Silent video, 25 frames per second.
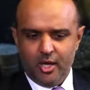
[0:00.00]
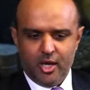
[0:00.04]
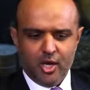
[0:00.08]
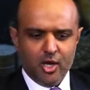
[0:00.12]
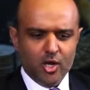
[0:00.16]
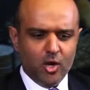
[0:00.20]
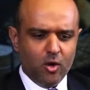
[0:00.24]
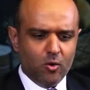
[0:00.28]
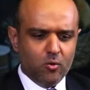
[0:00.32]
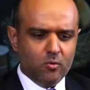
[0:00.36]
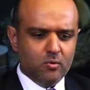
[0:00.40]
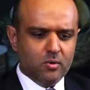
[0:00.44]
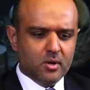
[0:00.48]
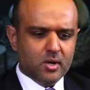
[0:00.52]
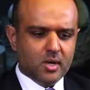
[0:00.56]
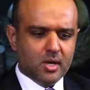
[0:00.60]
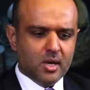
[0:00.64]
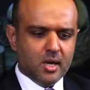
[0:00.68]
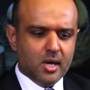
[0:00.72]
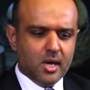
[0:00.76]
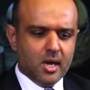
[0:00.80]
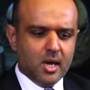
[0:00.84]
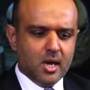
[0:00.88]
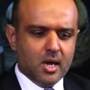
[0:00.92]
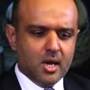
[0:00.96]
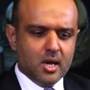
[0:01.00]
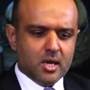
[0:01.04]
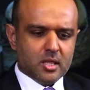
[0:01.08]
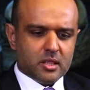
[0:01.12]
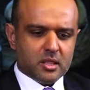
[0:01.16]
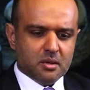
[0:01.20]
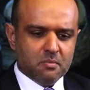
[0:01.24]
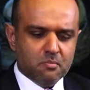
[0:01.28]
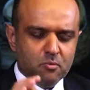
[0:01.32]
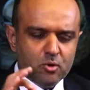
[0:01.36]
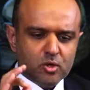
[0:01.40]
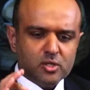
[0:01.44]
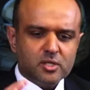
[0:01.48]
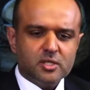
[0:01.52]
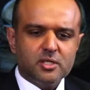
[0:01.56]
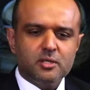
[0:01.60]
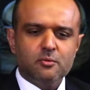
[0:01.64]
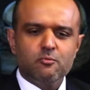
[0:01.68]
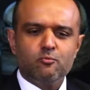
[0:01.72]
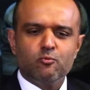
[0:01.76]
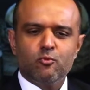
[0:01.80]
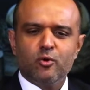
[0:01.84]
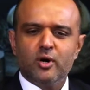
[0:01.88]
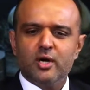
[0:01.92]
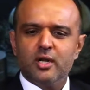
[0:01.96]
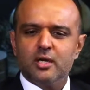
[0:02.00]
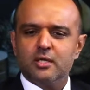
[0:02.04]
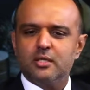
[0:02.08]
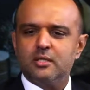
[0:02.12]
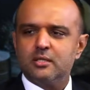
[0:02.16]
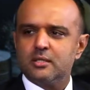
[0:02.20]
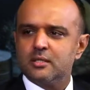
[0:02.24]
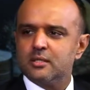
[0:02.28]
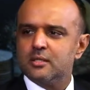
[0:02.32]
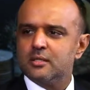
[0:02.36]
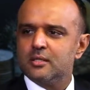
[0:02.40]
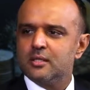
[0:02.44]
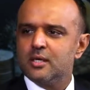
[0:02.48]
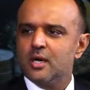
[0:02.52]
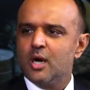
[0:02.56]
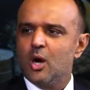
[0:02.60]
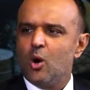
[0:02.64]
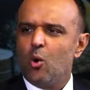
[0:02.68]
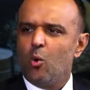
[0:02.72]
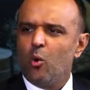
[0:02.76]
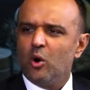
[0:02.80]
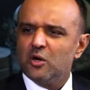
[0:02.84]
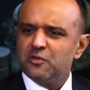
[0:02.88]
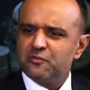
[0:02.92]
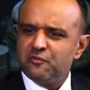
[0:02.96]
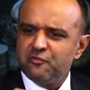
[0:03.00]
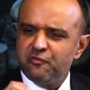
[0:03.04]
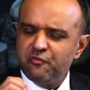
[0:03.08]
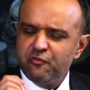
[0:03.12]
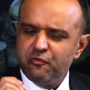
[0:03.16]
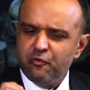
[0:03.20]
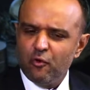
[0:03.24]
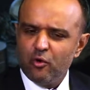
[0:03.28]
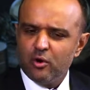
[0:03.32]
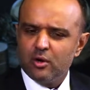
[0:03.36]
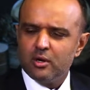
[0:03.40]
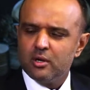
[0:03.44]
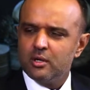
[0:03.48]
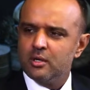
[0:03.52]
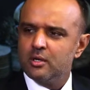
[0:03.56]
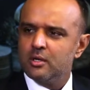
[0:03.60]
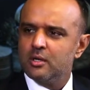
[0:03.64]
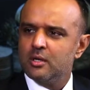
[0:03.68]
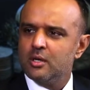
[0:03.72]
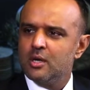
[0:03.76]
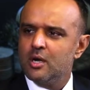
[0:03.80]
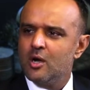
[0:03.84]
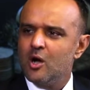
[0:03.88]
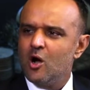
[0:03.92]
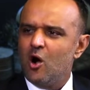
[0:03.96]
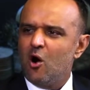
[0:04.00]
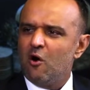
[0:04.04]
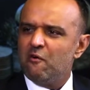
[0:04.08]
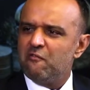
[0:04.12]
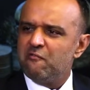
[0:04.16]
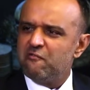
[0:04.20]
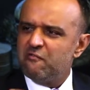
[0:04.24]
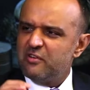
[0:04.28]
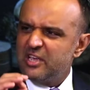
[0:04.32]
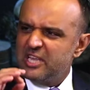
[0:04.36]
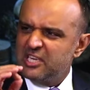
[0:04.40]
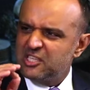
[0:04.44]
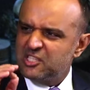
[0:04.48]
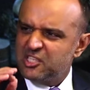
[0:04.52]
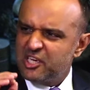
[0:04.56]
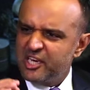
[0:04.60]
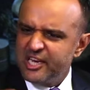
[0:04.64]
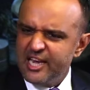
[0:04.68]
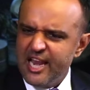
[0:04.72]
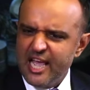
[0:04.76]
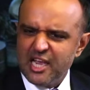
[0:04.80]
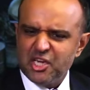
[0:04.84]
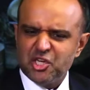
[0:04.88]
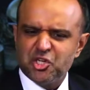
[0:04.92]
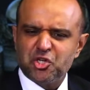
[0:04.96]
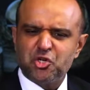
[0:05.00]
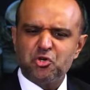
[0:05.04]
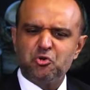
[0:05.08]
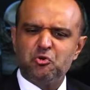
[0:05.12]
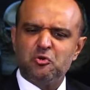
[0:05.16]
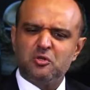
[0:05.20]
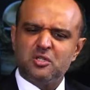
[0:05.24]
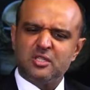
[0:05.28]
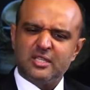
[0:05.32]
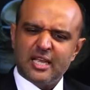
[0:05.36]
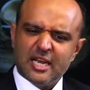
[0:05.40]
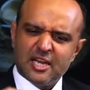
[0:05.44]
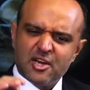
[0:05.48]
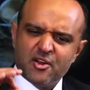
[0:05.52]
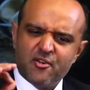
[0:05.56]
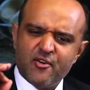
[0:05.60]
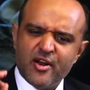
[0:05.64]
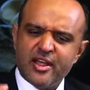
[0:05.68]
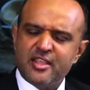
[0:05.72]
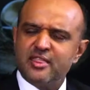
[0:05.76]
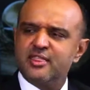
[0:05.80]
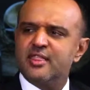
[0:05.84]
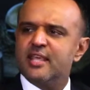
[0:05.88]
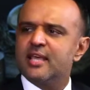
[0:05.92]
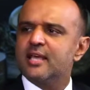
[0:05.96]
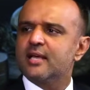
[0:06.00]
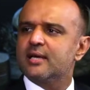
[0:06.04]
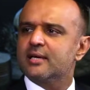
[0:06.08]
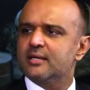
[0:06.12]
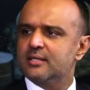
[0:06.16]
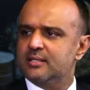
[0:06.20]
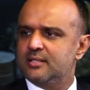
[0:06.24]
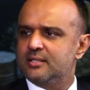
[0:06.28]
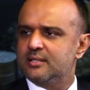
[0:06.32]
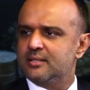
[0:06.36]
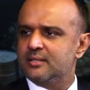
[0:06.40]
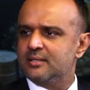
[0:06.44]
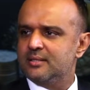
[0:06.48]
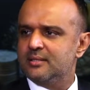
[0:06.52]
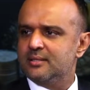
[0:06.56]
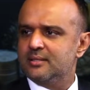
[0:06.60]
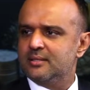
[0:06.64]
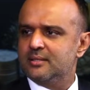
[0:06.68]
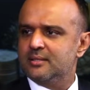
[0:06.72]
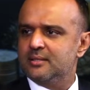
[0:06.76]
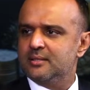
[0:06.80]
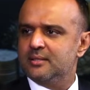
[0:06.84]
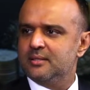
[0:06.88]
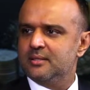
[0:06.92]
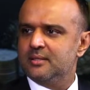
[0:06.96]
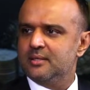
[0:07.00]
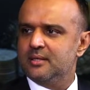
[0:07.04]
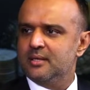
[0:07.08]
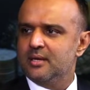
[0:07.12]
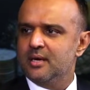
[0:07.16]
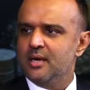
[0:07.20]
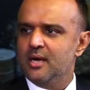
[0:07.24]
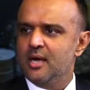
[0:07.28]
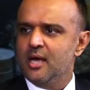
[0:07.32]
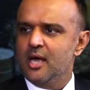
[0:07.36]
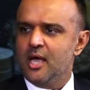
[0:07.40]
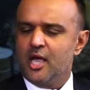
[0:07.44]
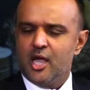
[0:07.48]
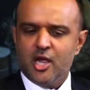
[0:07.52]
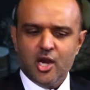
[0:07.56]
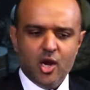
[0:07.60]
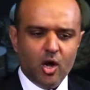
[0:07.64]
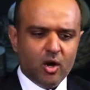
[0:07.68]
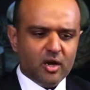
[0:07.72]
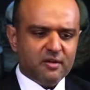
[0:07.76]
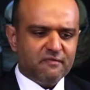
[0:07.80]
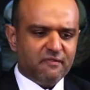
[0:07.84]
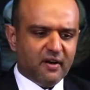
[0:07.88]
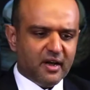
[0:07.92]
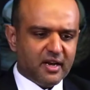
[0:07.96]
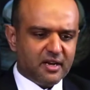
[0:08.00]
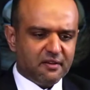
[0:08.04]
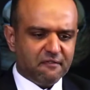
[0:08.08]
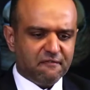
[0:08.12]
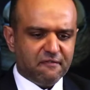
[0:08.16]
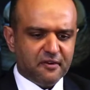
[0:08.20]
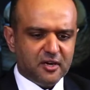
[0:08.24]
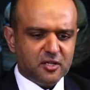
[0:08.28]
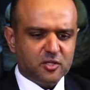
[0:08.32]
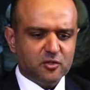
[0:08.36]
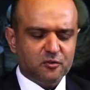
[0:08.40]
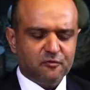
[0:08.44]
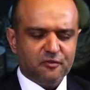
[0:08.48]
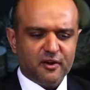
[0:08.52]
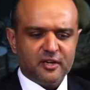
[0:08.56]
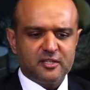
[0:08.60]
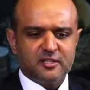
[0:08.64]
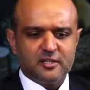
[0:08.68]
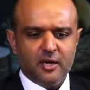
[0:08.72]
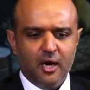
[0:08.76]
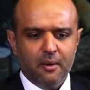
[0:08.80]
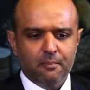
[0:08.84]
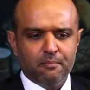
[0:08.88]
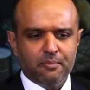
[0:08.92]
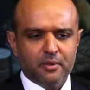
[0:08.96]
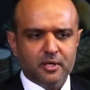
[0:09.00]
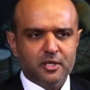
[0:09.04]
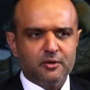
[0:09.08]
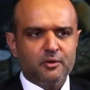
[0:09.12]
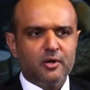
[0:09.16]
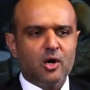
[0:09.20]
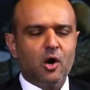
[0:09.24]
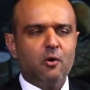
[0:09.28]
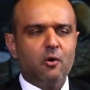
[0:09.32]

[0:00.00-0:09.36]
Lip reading: the Muslim world was full of intellectuals and great thinkers. If I refer to, for example, you